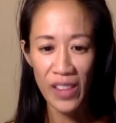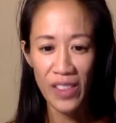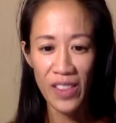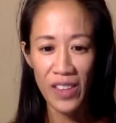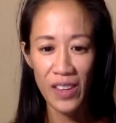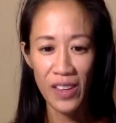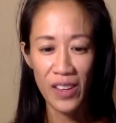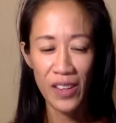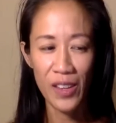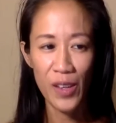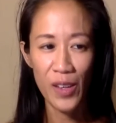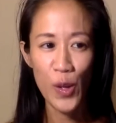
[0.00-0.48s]

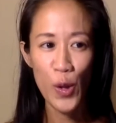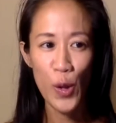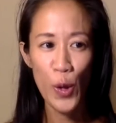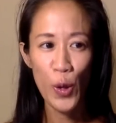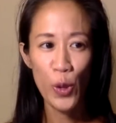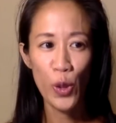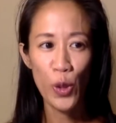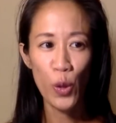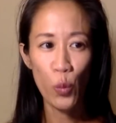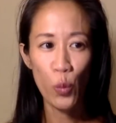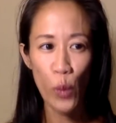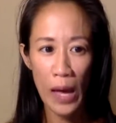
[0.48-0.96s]

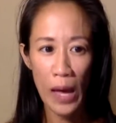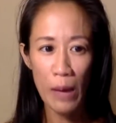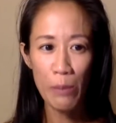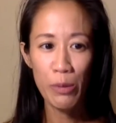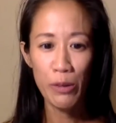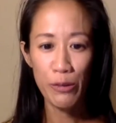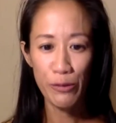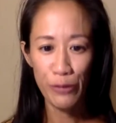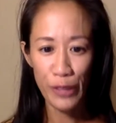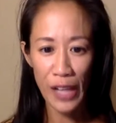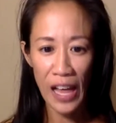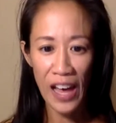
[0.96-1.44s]
The web
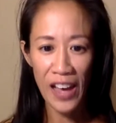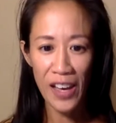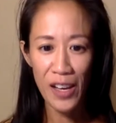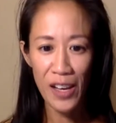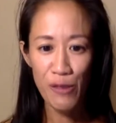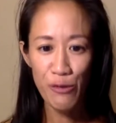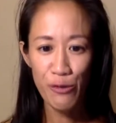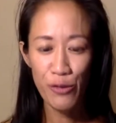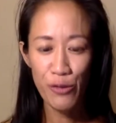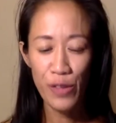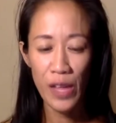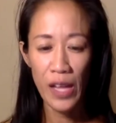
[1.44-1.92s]
of
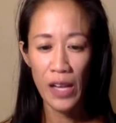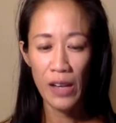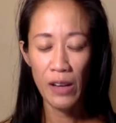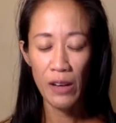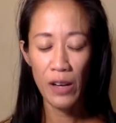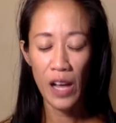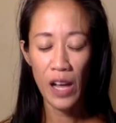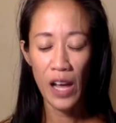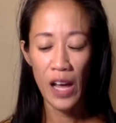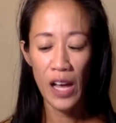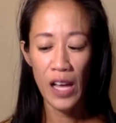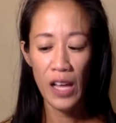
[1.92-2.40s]
life that
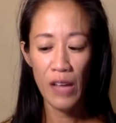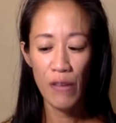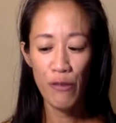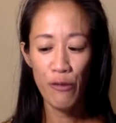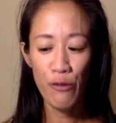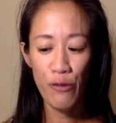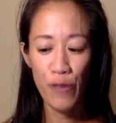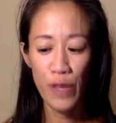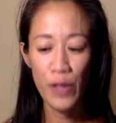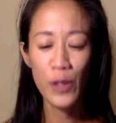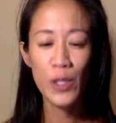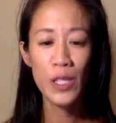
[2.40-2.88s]

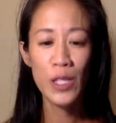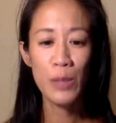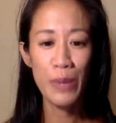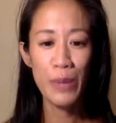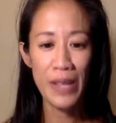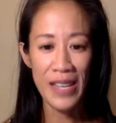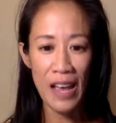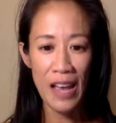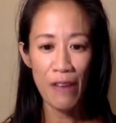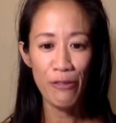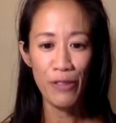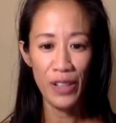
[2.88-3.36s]
feels
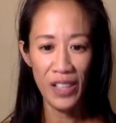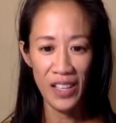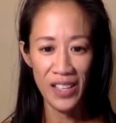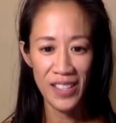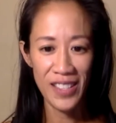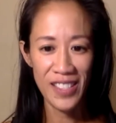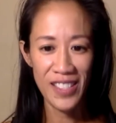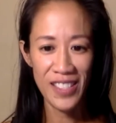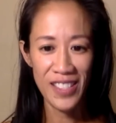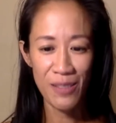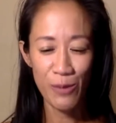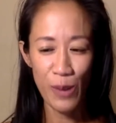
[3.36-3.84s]

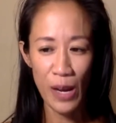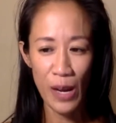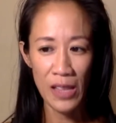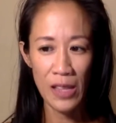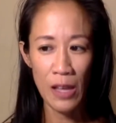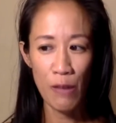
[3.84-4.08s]
benevolent, right?